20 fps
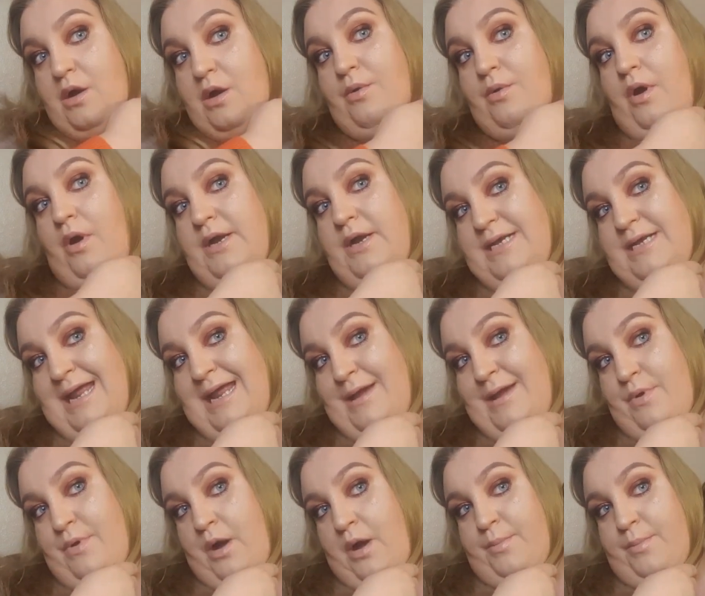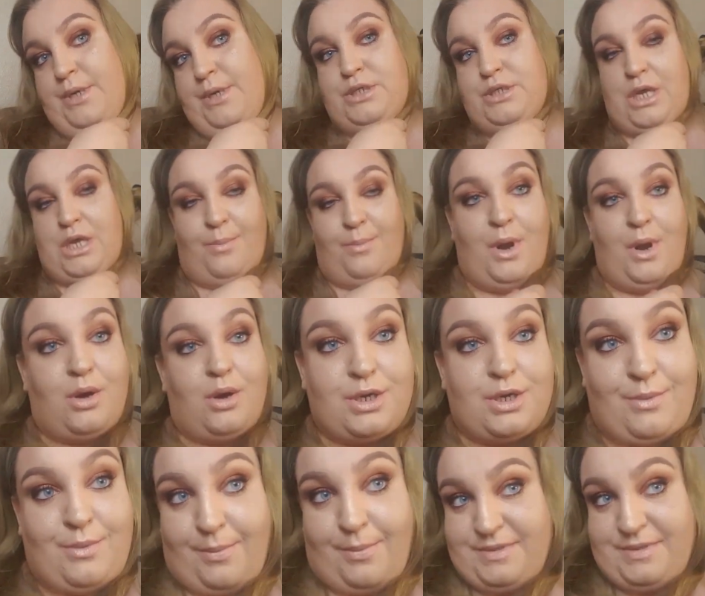Alright, now I'm not
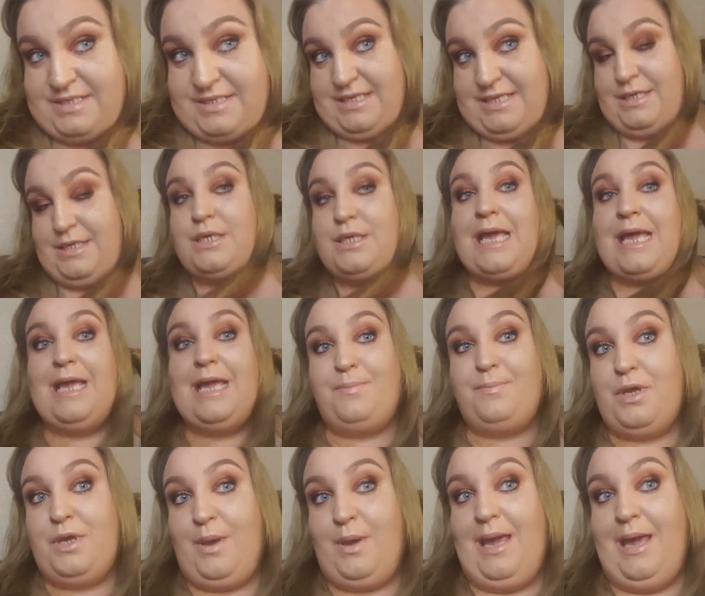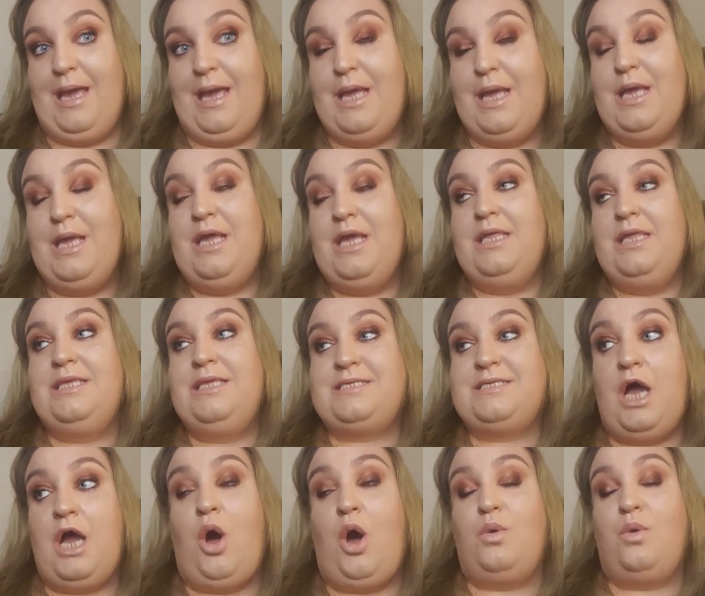going to obviously keep you here
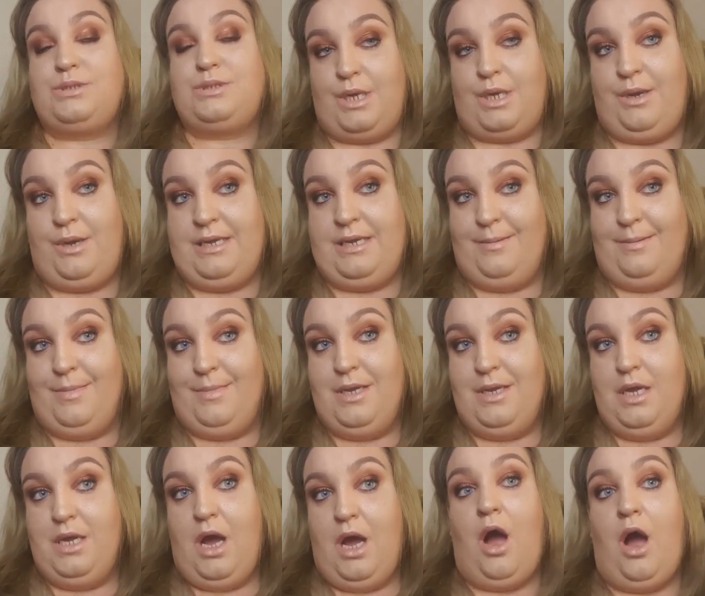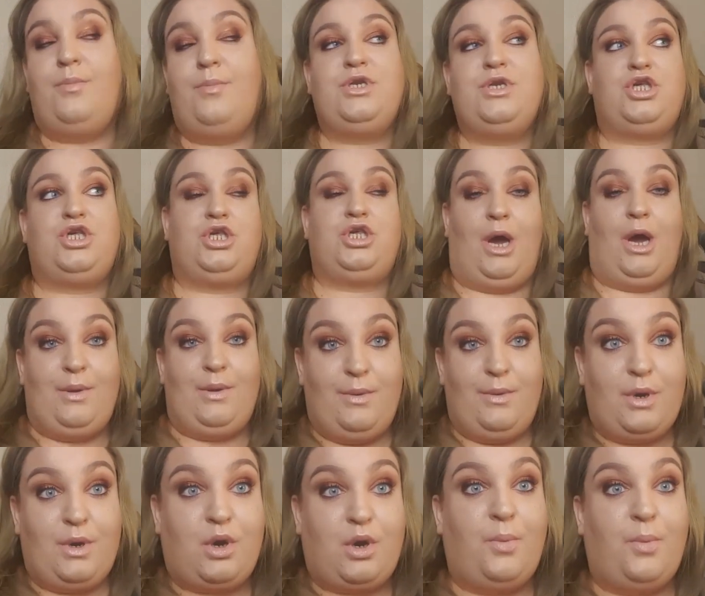this whole time. I'm going to show
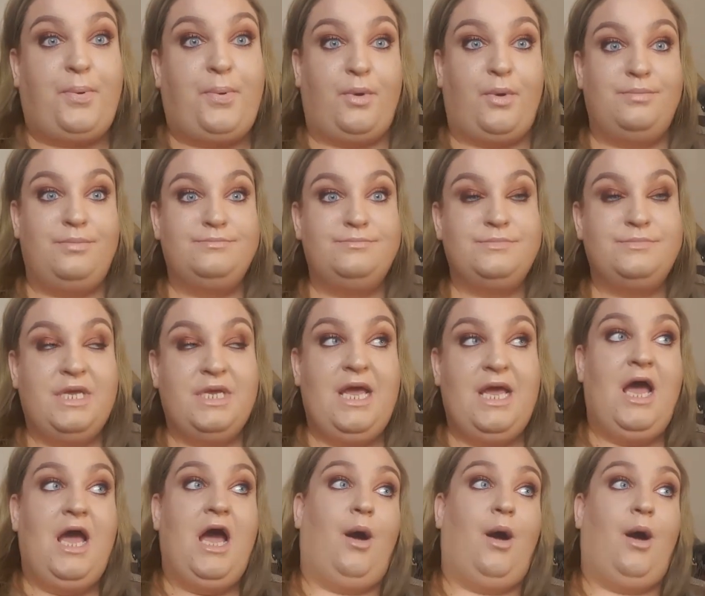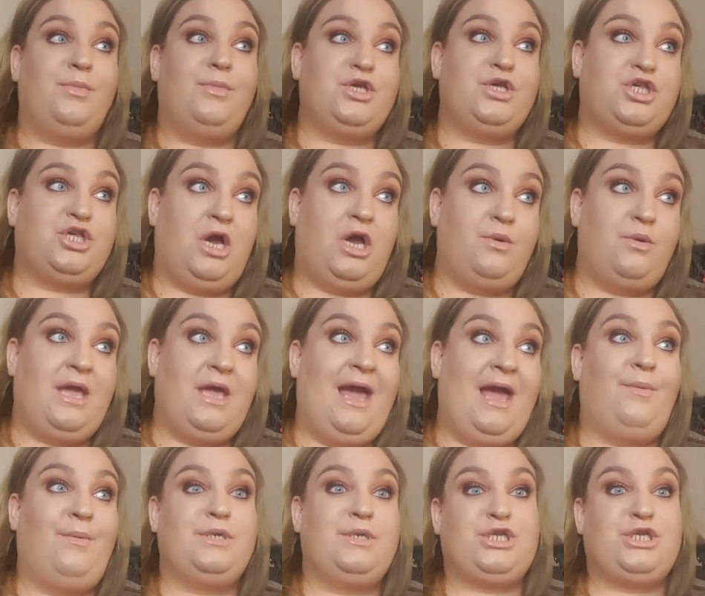you a couple. I'm going to show you
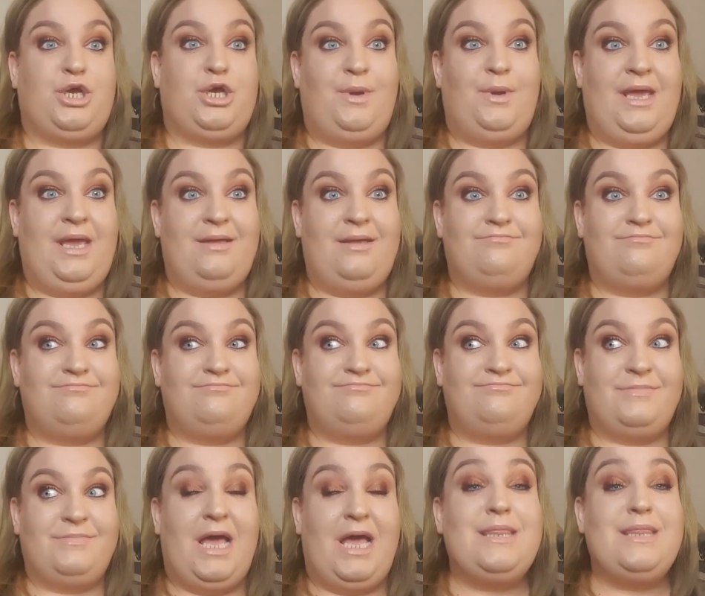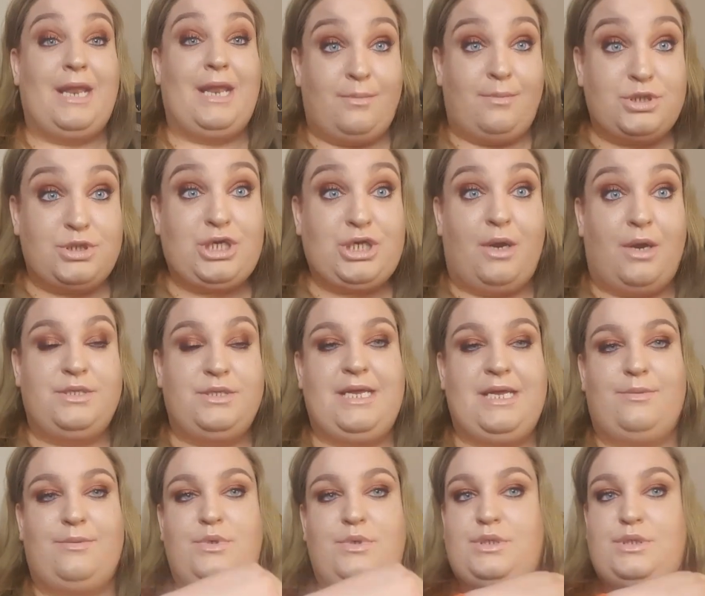how I do it. And then I'm going to show you
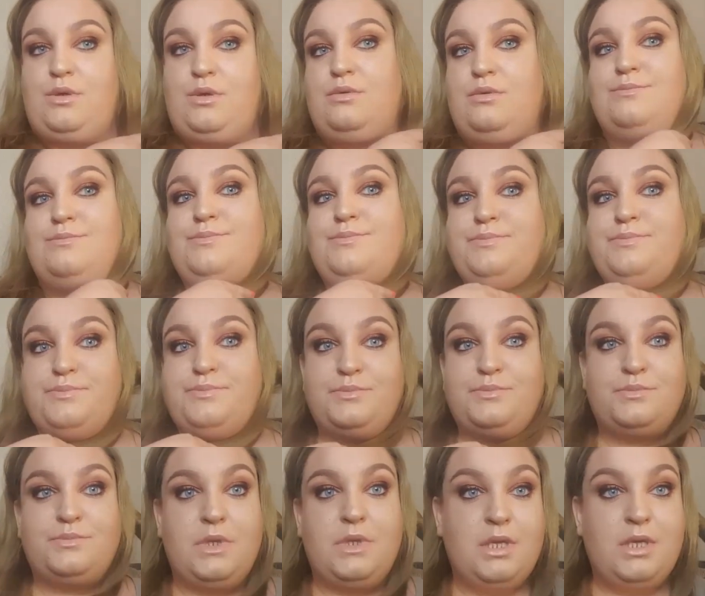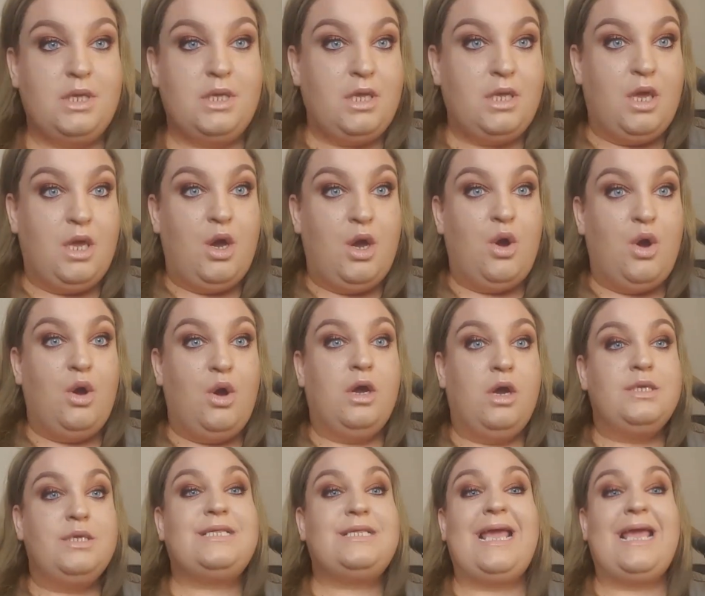the end result.
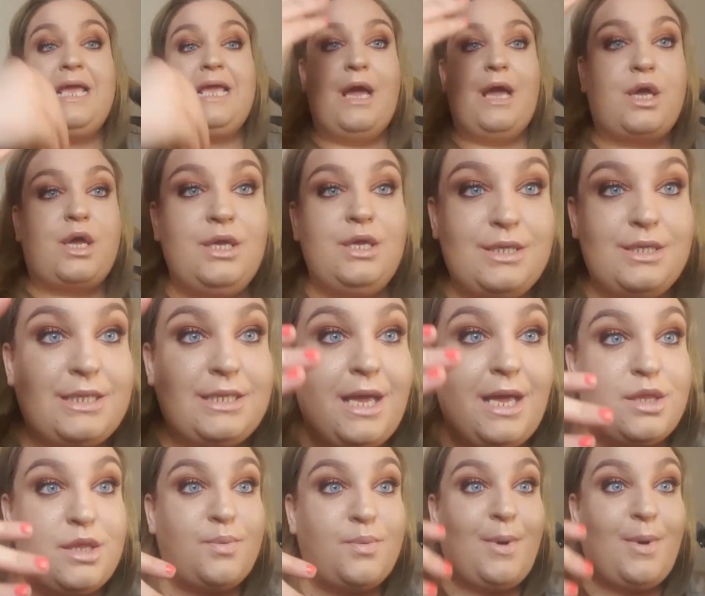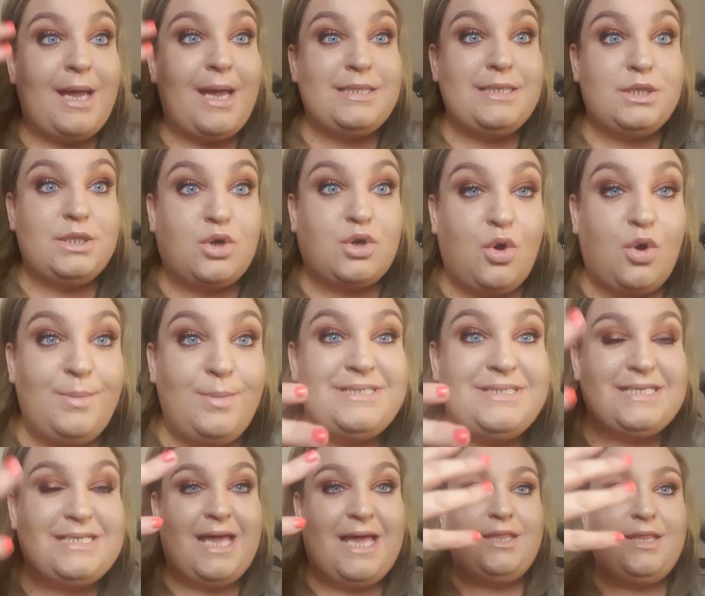See, can you see how the face is
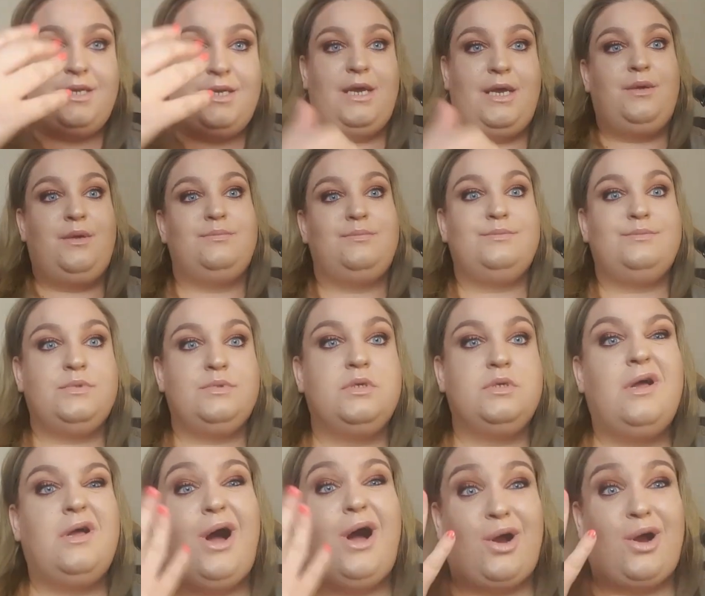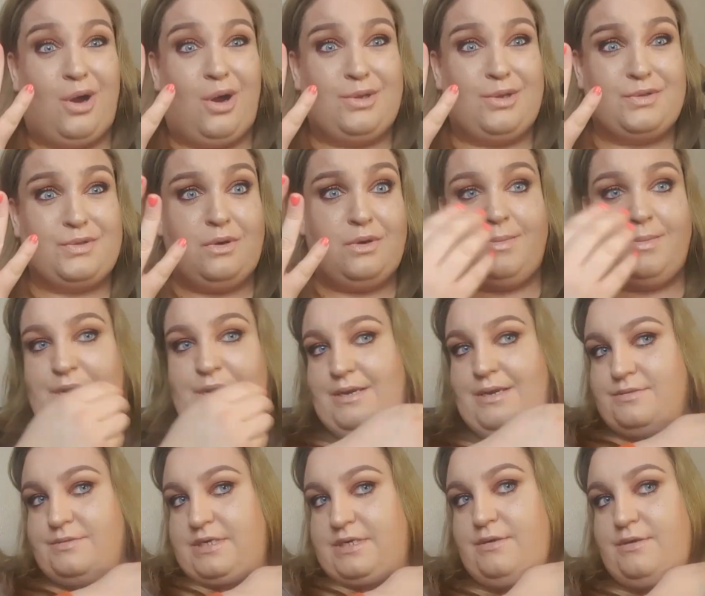coming together now? I've got to sort my
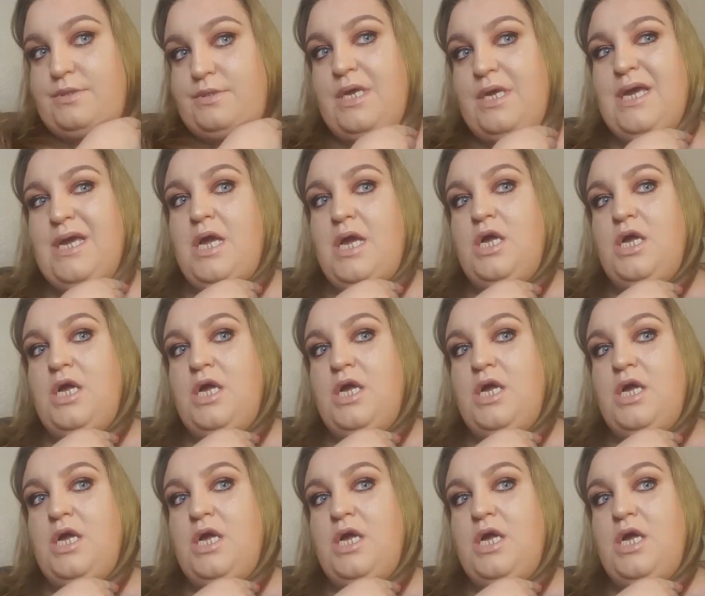nails out.